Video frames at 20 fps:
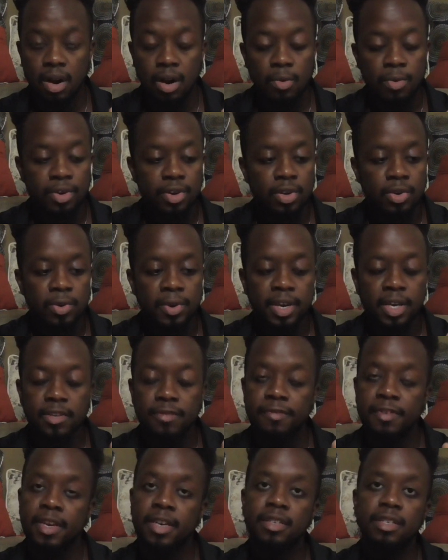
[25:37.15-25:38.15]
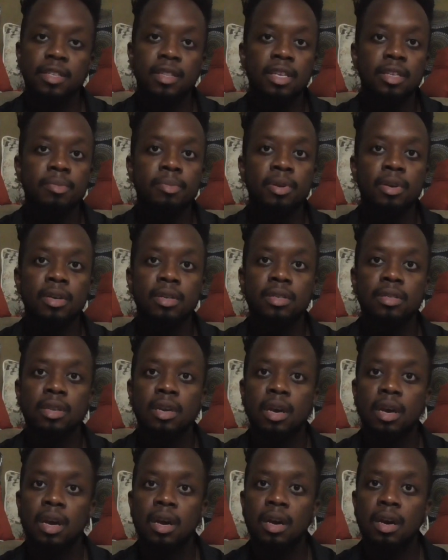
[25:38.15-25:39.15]
All we're doing is finishing these books,
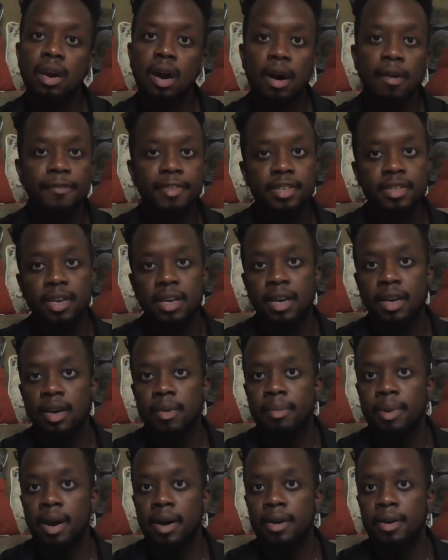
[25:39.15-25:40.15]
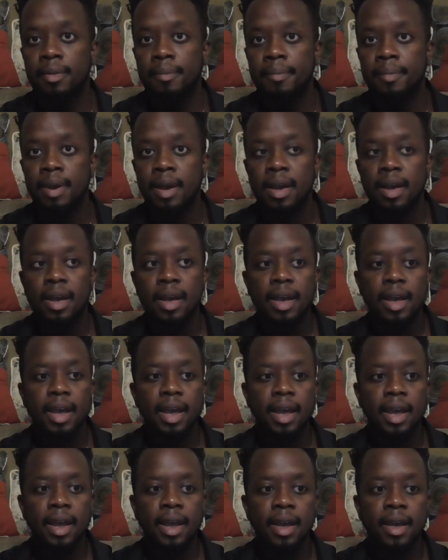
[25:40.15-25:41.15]
conversating about them,
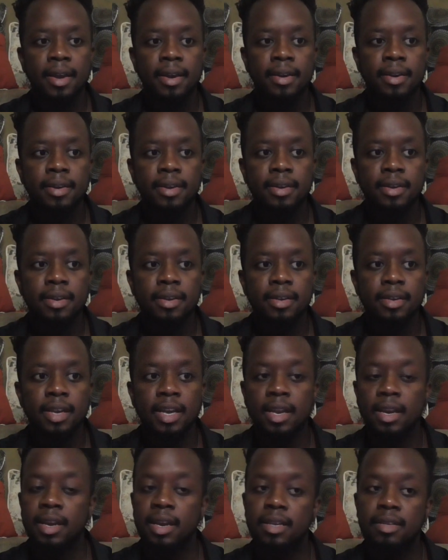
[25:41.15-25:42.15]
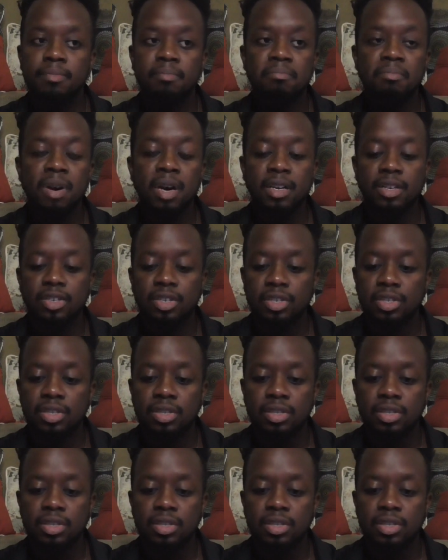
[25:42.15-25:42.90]
and getting as much